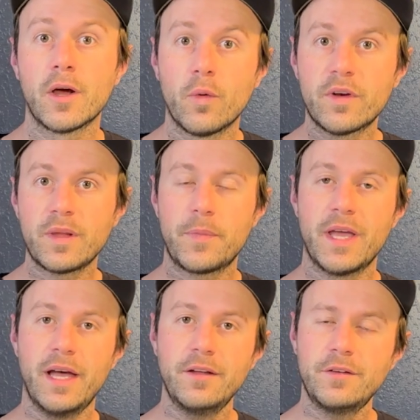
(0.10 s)
What is up, you
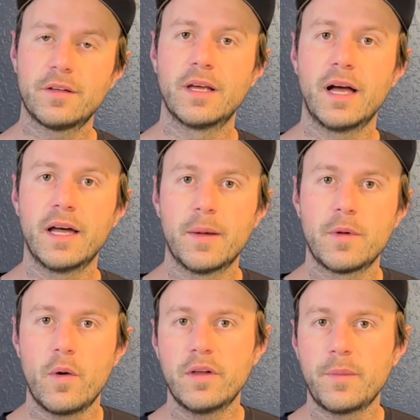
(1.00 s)
guys? I
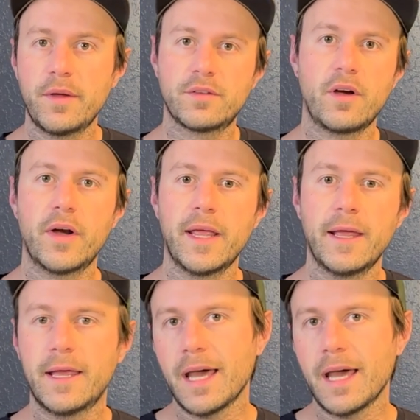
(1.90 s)
am going to be starting